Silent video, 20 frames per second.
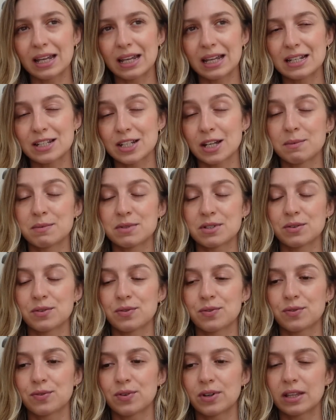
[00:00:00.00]
in terms
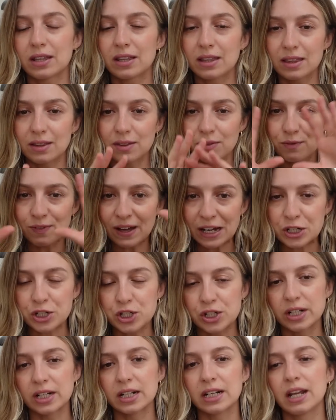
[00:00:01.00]
of
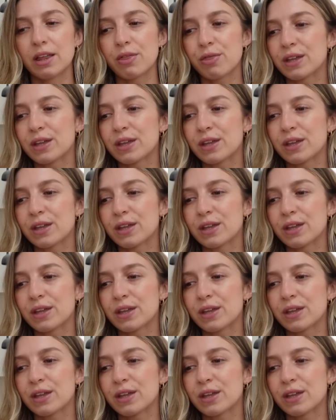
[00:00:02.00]
fashion,